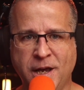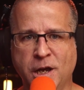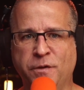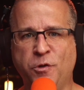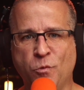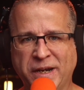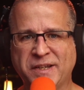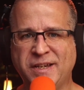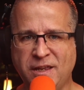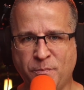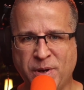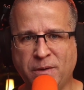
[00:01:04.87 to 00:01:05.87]
If you want to
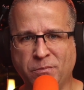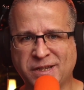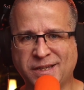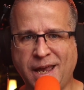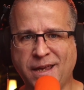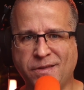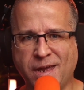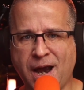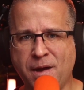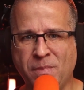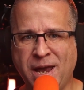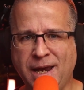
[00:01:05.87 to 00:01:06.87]
see the big mistake that
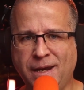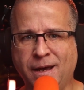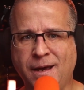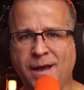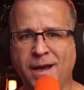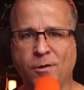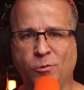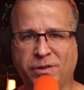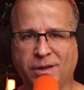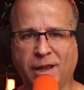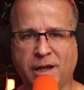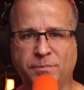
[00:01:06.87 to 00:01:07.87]
I made
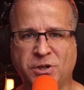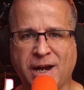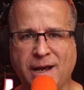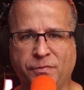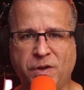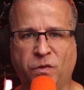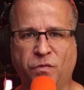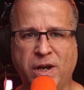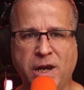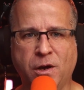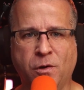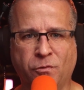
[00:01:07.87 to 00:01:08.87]
with ClickUp, check out this
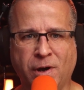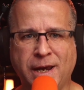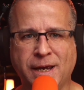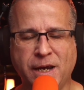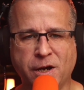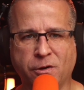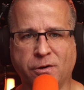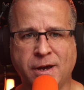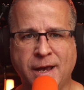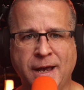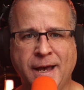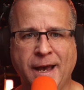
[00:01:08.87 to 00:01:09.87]
video right here.
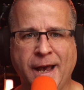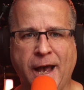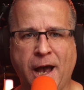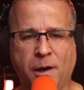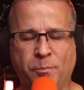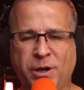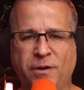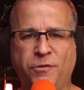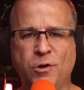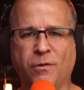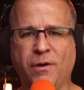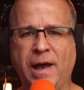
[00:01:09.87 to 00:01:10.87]
Uh, but
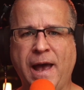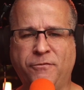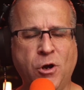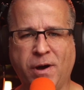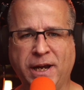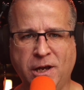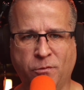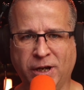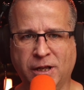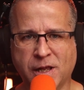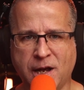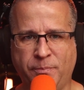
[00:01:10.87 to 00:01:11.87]
if you have no idea
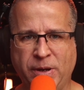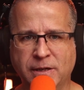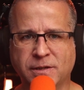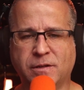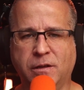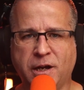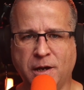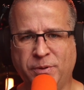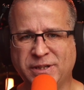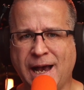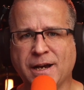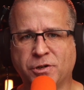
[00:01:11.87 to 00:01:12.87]
what ClickUp is,
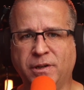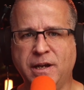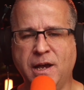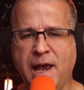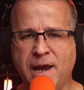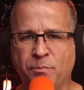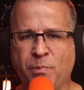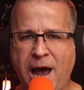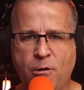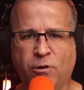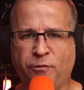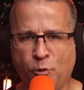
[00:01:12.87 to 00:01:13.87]
ClickUp is actually a
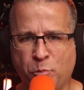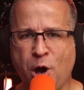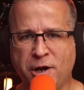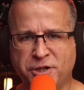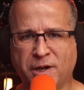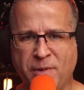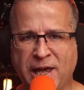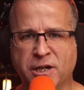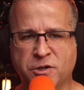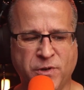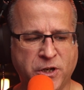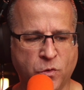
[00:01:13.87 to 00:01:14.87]
powerful project
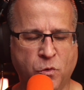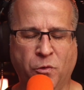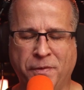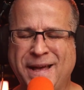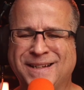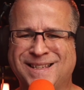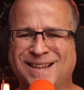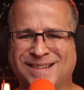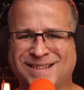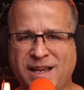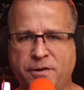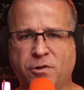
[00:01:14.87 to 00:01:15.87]
management tool, and that's the
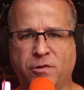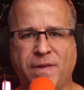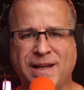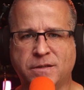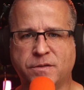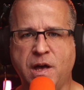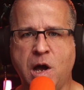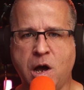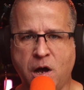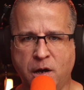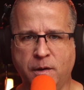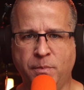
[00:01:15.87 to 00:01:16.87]
center, that's the
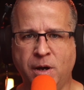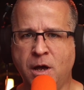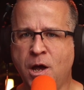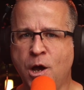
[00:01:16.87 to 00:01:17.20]
hub